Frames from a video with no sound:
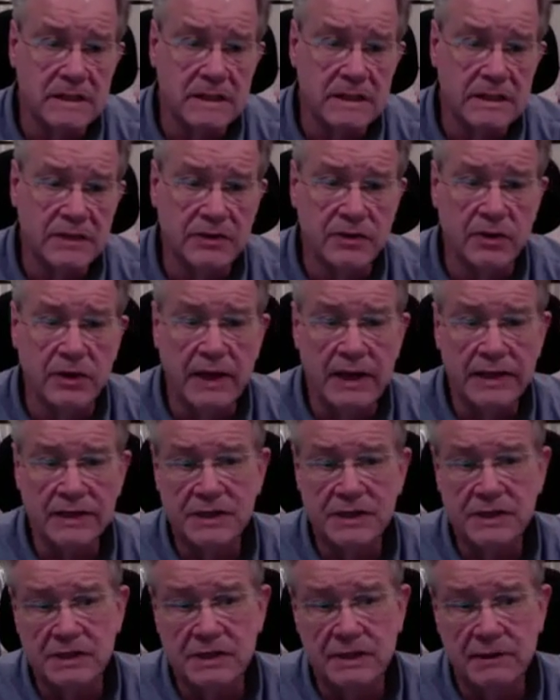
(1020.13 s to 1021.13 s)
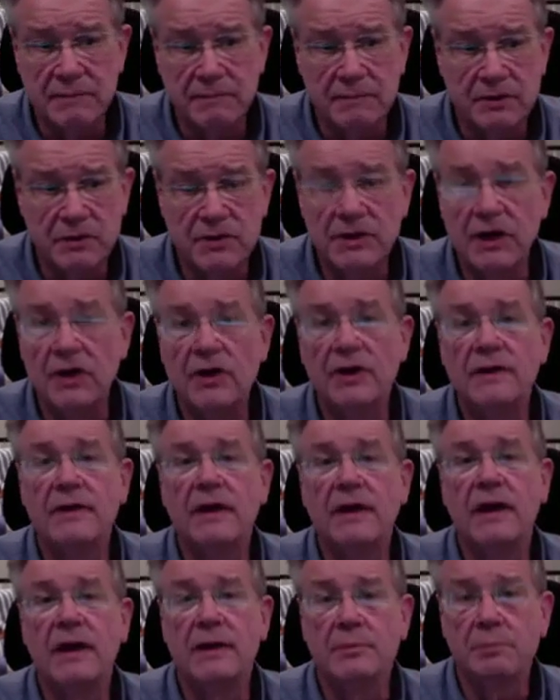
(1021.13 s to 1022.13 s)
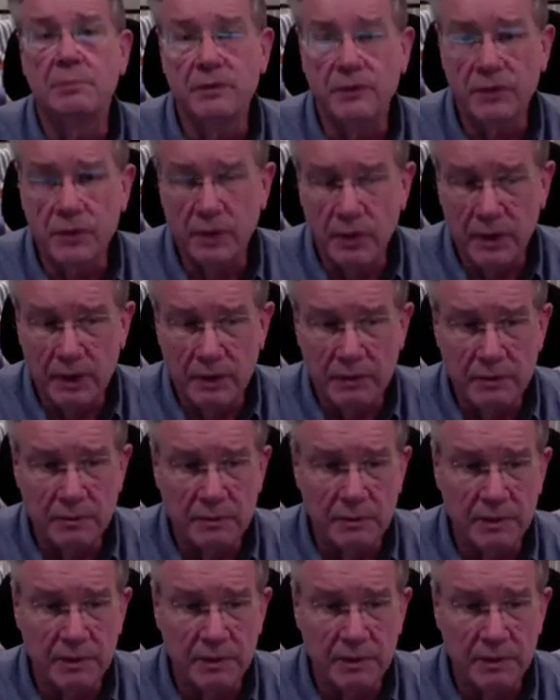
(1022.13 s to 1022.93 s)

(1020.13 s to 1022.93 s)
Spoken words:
So that's starting the hype, if you will.